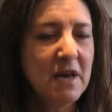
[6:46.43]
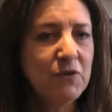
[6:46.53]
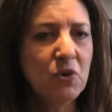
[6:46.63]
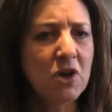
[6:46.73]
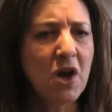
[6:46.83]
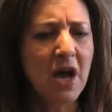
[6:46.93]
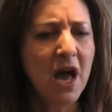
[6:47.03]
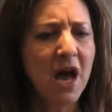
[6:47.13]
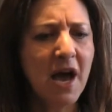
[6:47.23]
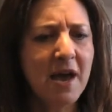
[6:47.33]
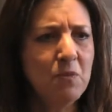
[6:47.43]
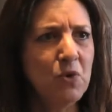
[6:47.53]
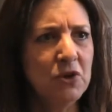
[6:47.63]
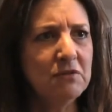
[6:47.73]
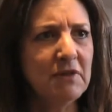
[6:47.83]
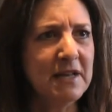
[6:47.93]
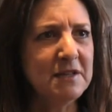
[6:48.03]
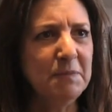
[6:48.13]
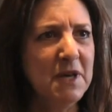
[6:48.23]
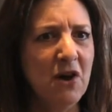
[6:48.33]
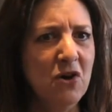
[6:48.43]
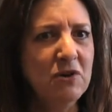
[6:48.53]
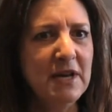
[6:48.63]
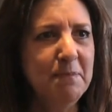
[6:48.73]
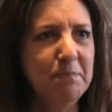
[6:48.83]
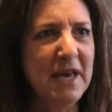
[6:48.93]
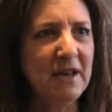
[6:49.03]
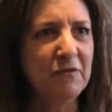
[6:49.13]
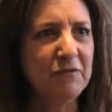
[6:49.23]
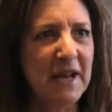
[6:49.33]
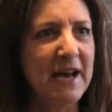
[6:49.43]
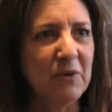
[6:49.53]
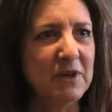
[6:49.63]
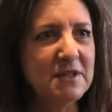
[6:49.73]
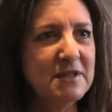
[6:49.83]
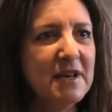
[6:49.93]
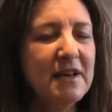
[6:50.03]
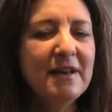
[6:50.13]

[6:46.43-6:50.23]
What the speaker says: If you're going, I want there to be only pink flowers,